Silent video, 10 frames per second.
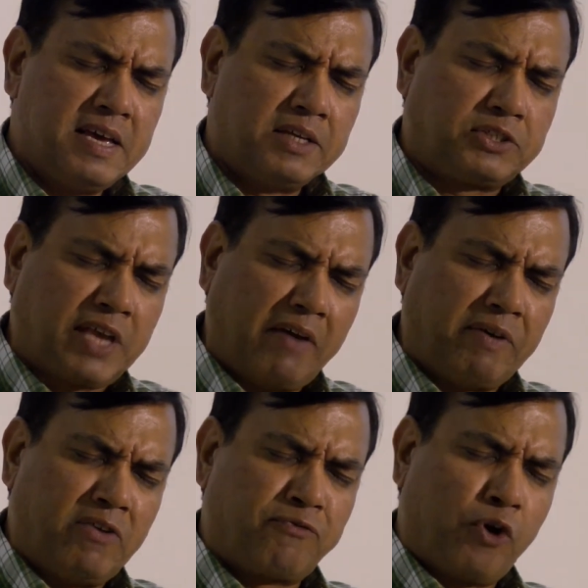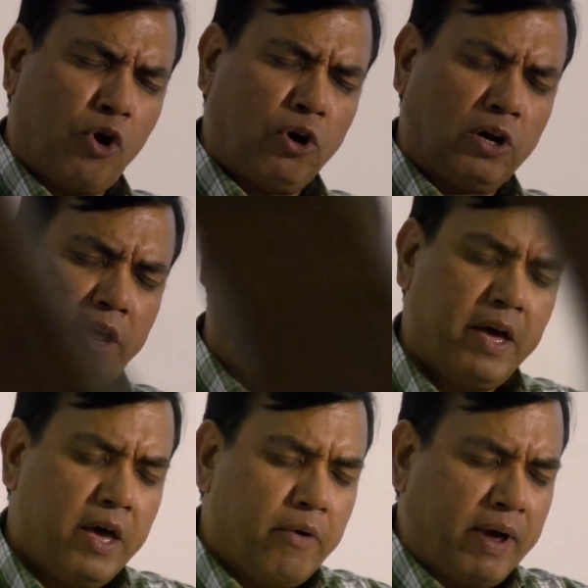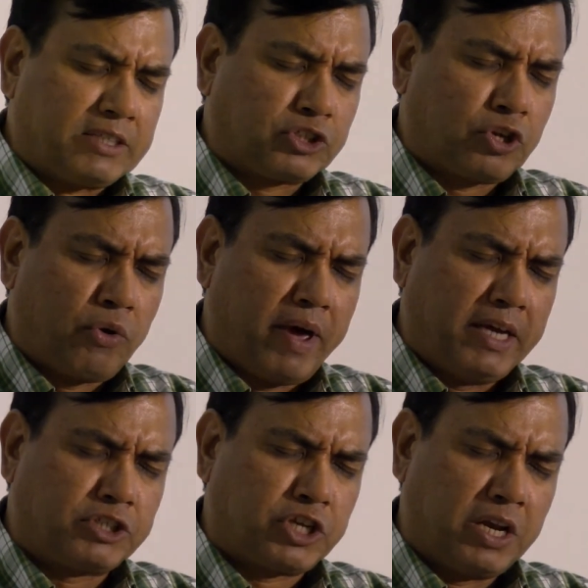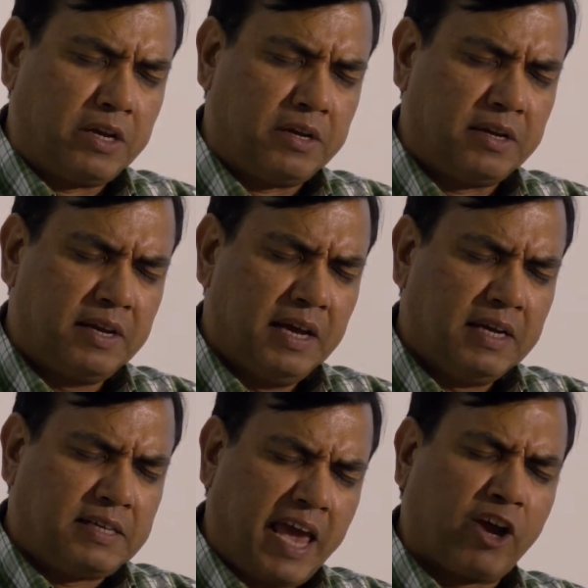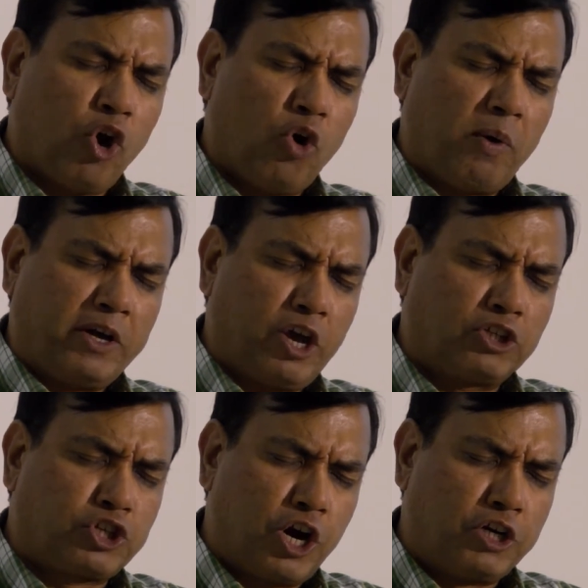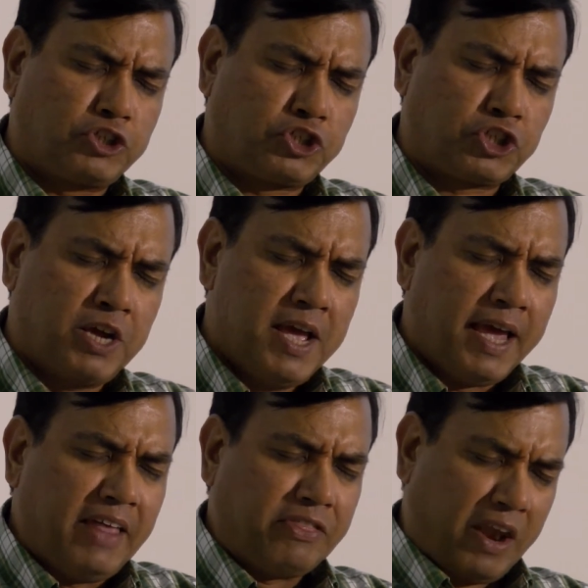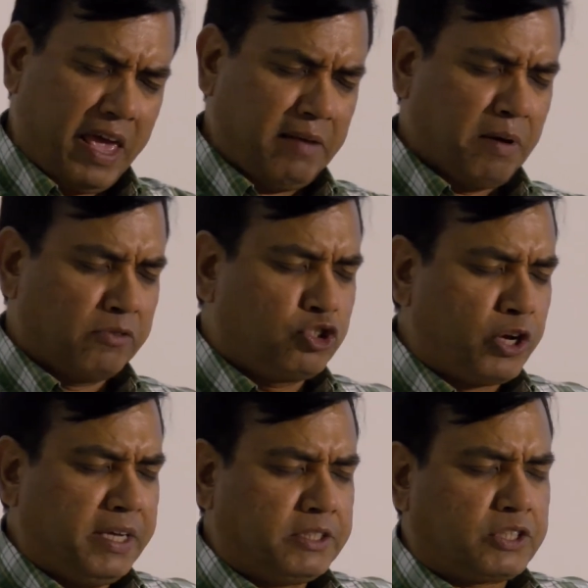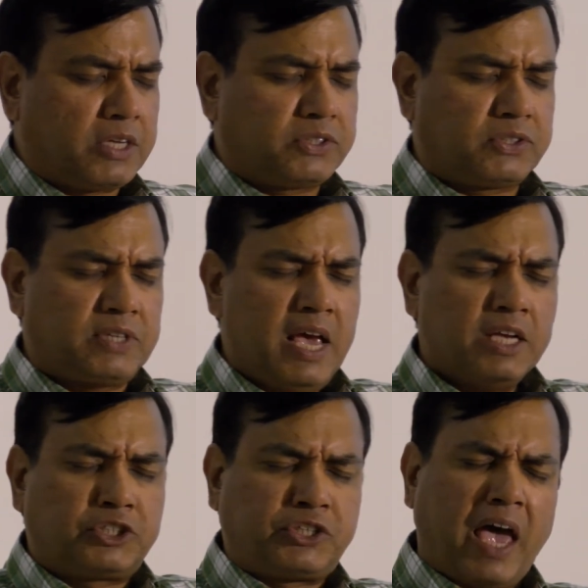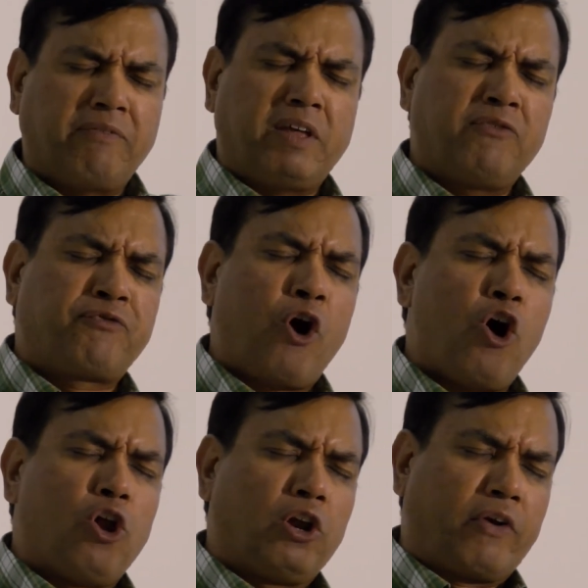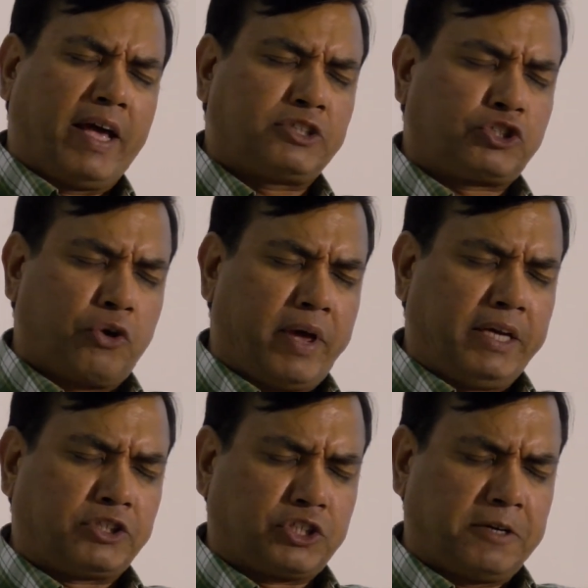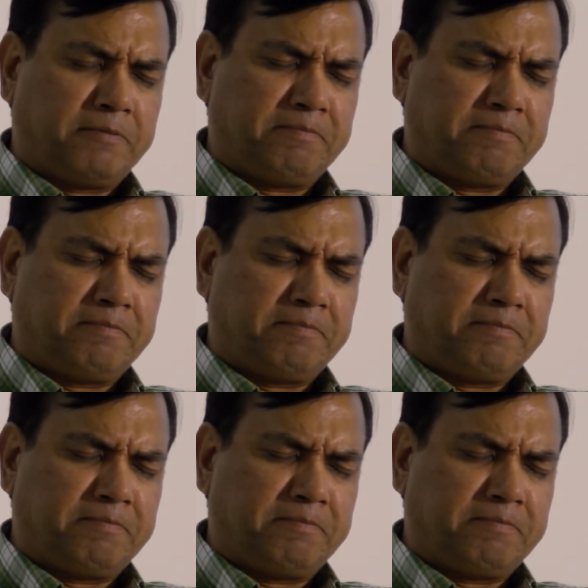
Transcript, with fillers: Sevenfold restoration. Take over your church in the name of Jesus. Sevenfold restoration.